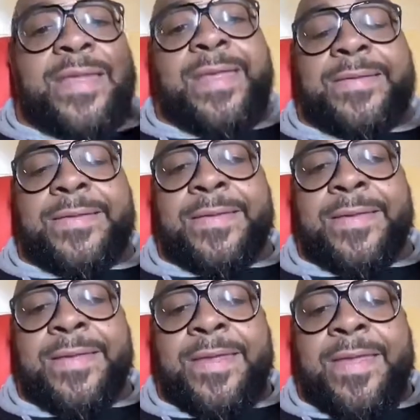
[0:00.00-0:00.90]
it,
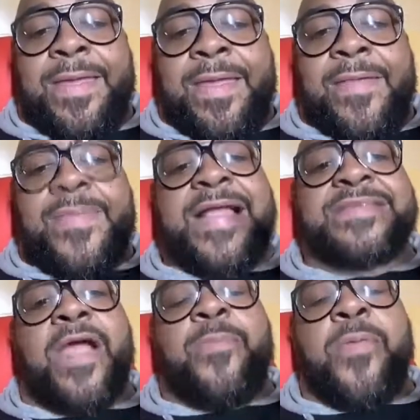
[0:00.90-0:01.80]
that's
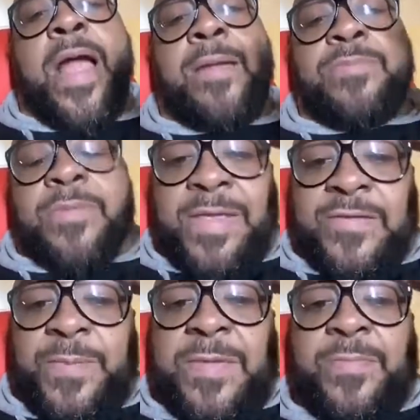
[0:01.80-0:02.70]
our problem as
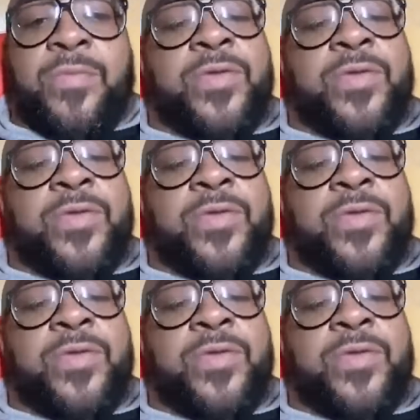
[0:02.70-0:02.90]
people.